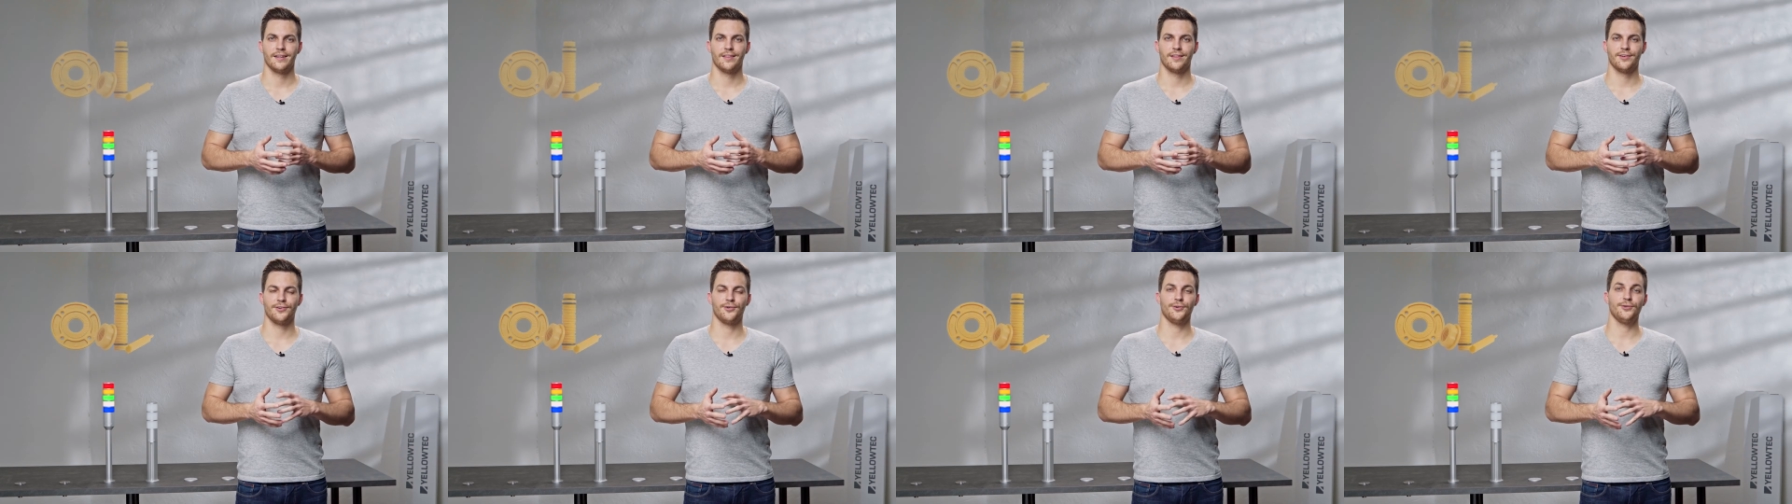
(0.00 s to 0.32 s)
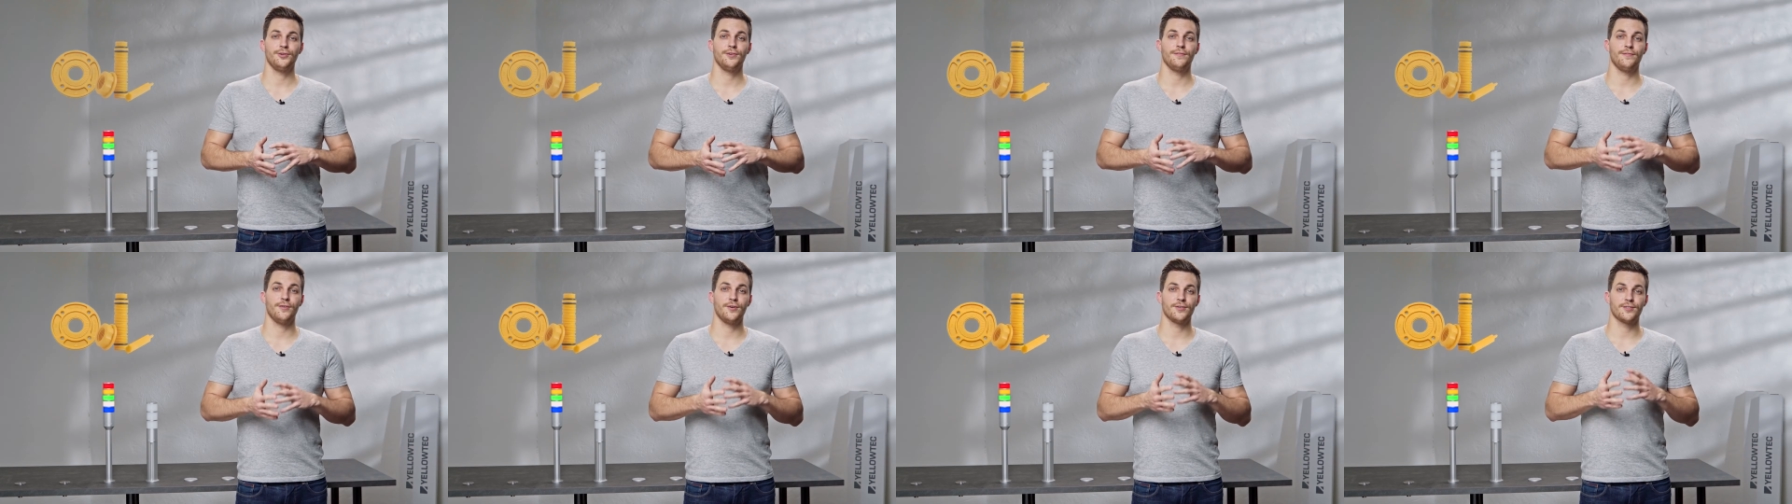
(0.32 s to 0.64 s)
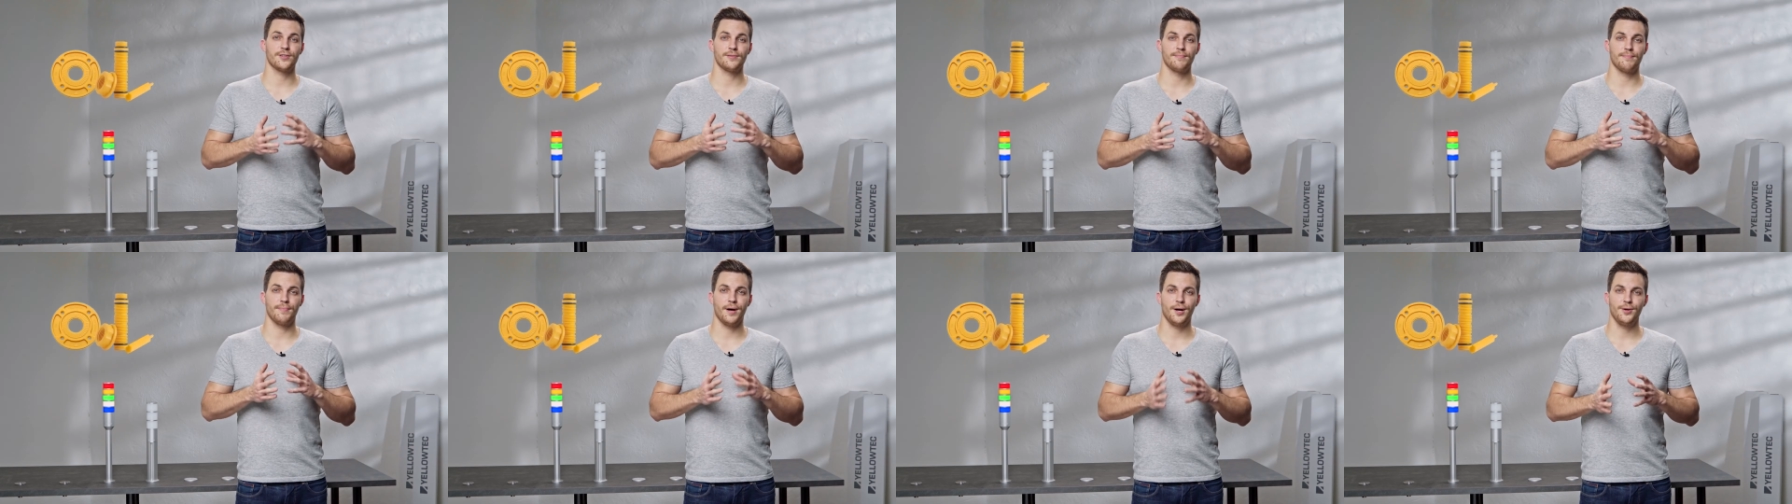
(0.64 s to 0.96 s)
the
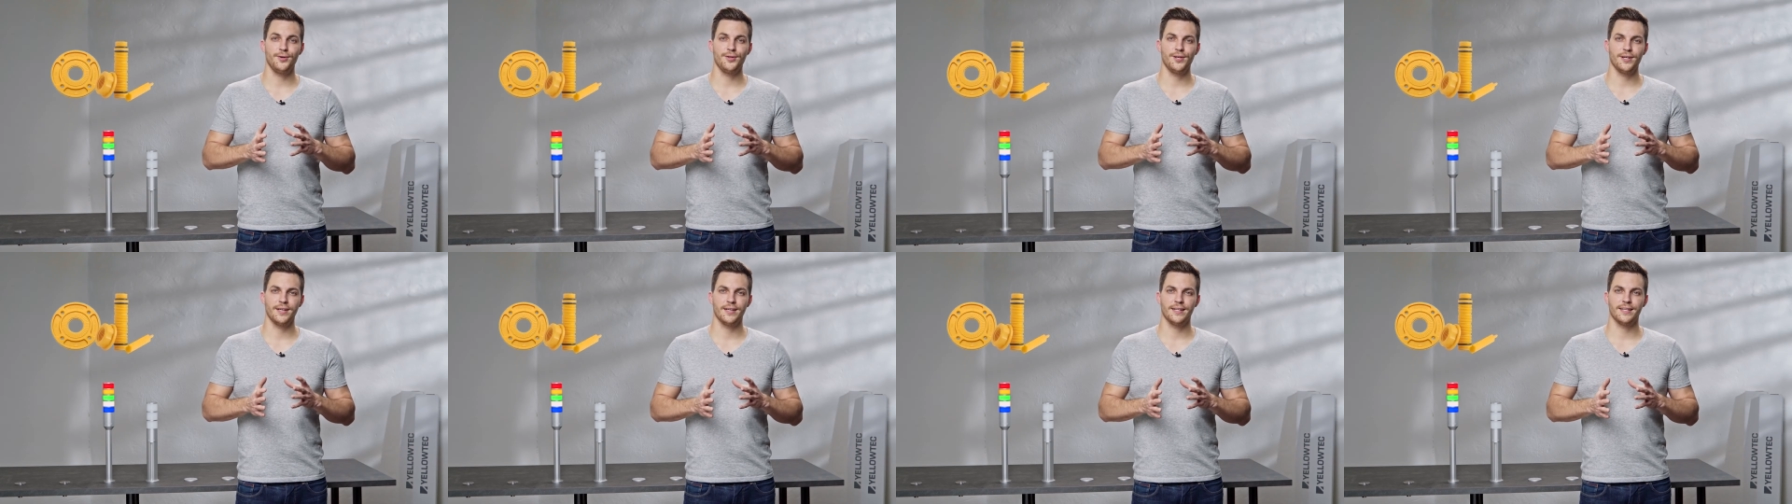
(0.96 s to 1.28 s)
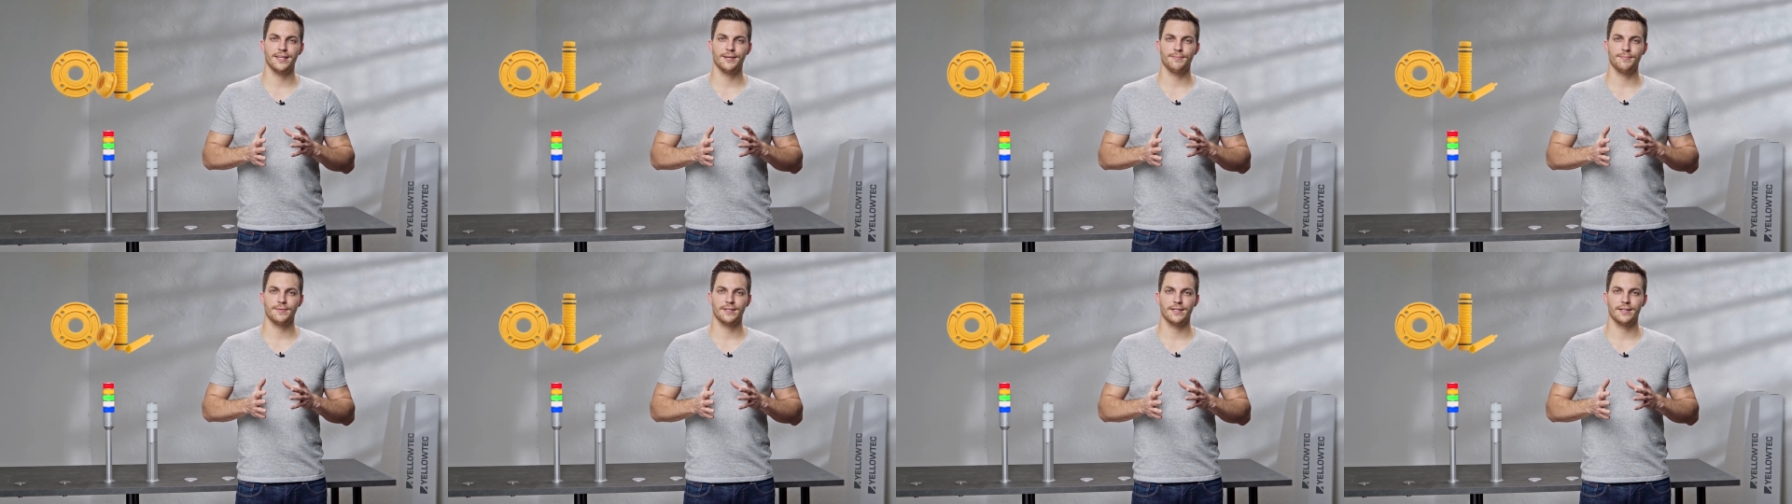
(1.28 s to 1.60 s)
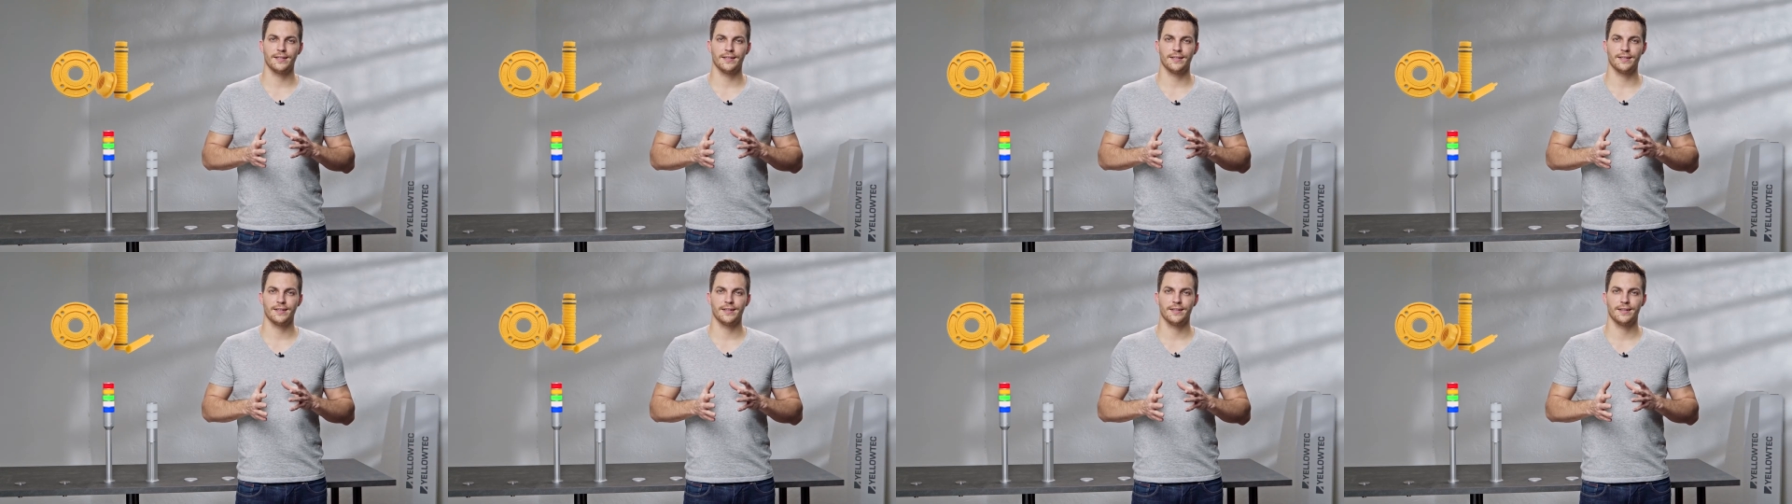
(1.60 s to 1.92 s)
universal mounting
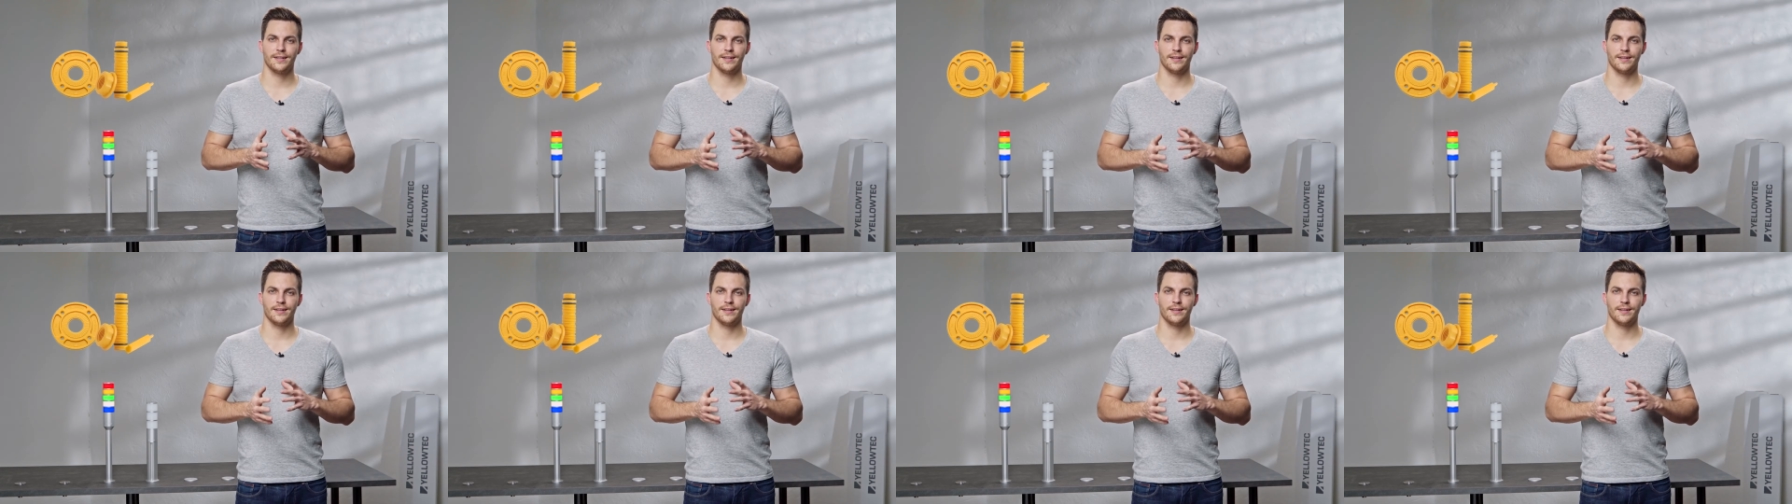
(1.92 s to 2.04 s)
adapter,